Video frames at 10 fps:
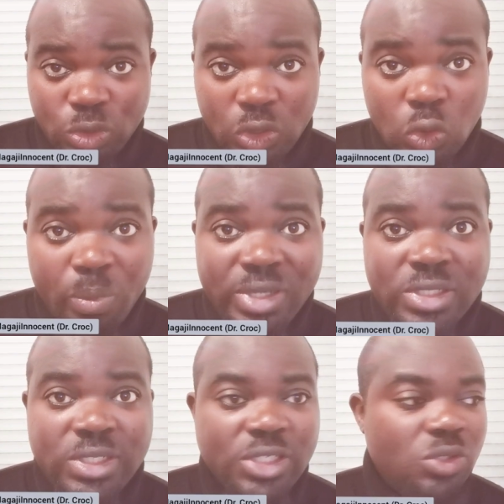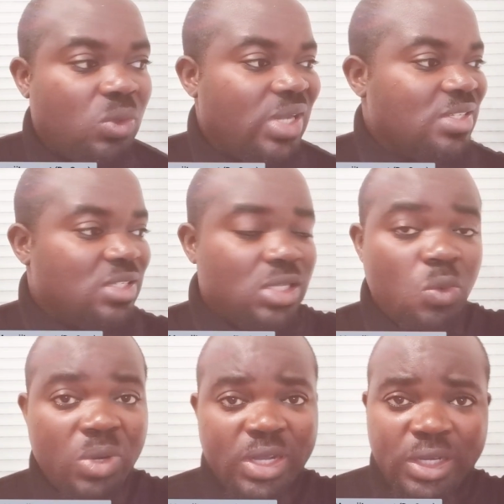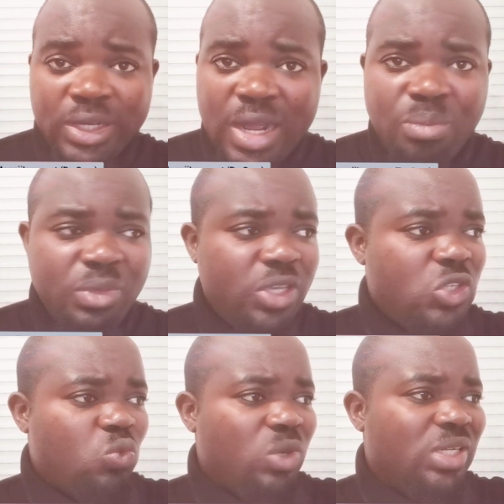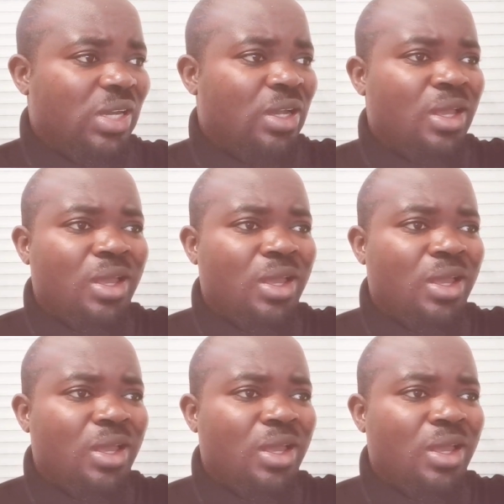to the global stage. You can see with the Grammys, with the